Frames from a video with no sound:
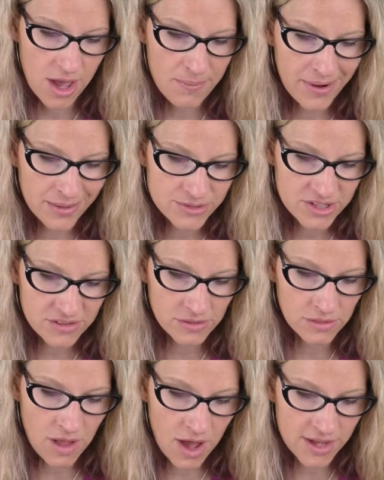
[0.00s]
but I'm just
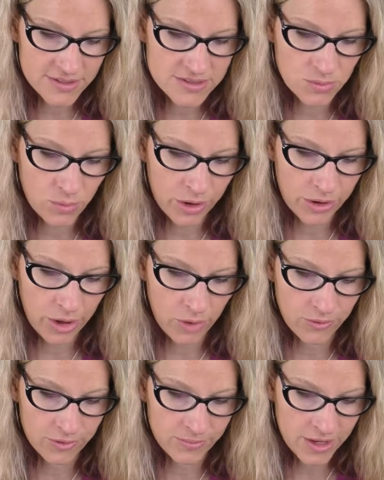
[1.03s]
lost where to go
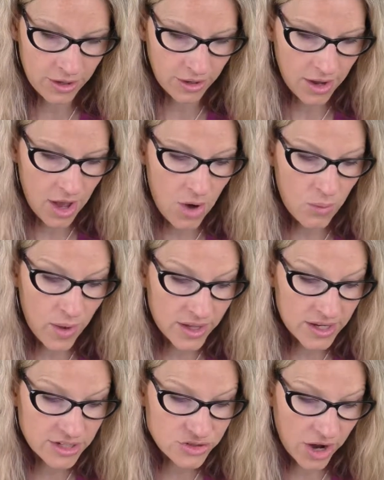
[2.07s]
from here. What
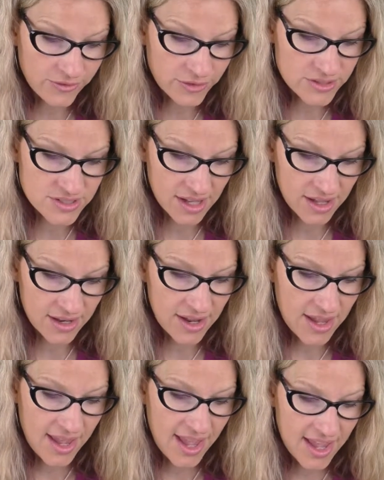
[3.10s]
can I try for her skin?
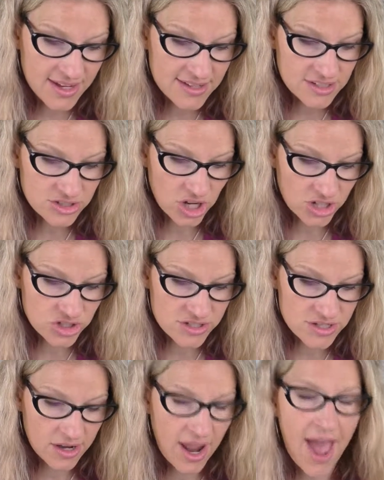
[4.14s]
Any
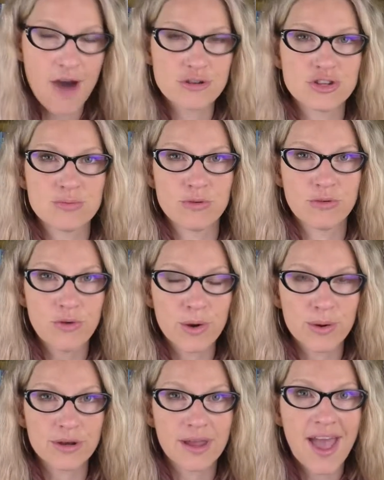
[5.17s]
suggestions on how to move
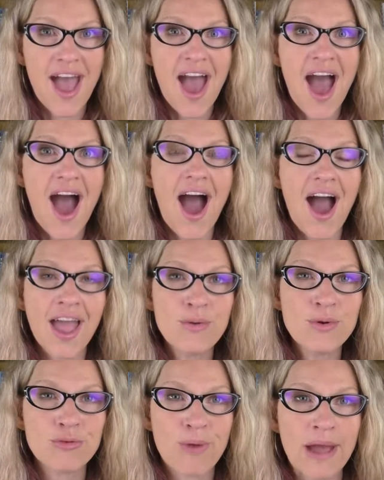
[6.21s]
forward? I
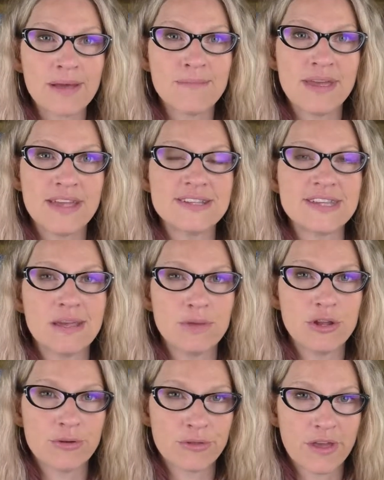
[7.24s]
would recommend
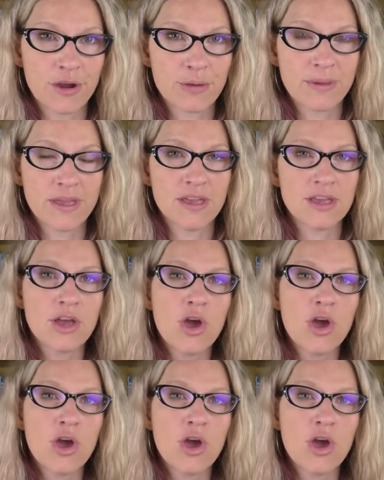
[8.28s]
immunotherapy.